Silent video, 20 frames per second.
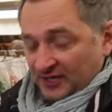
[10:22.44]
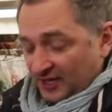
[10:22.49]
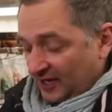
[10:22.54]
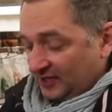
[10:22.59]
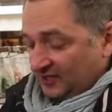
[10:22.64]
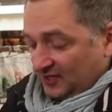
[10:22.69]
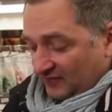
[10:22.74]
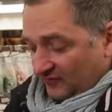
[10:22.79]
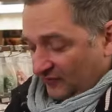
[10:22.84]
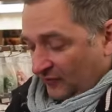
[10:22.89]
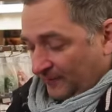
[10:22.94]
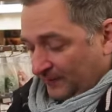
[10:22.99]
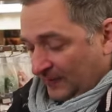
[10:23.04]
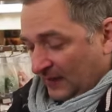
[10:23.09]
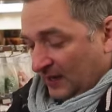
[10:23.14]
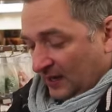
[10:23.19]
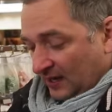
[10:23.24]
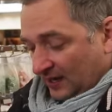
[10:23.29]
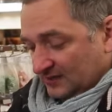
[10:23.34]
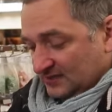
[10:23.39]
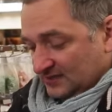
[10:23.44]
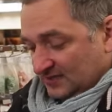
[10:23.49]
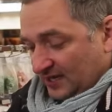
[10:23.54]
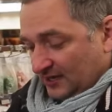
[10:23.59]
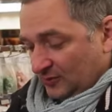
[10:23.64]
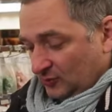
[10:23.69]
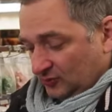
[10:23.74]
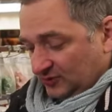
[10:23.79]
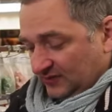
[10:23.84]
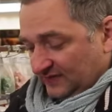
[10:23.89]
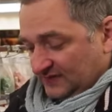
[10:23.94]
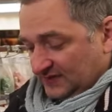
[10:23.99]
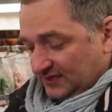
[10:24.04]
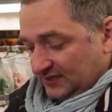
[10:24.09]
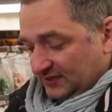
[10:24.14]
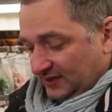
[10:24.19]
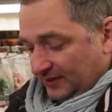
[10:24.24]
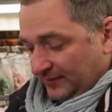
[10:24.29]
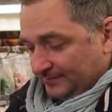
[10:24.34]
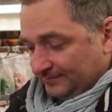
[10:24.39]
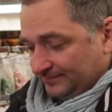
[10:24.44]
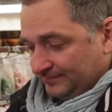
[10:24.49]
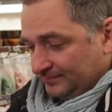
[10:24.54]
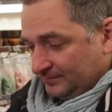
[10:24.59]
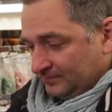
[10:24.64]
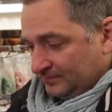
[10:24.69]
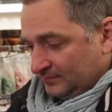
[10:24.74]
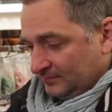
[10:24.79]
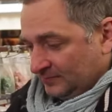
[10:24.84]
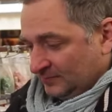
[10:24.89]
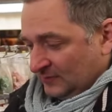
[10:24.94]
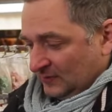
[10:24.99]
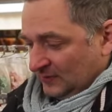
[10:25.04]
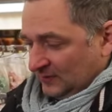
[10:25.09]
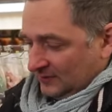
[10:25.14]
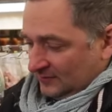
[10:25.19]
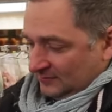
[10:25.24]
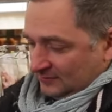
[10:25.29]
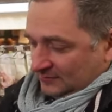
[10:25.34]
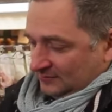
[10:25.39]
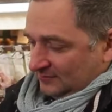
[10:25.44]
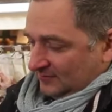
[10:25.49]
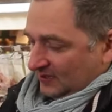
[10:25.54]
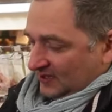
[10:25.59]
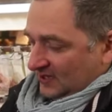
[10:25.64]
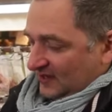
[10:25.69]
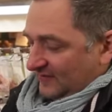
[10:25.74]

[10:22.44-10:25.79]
after which they leave him alone forever. a dollar ninety.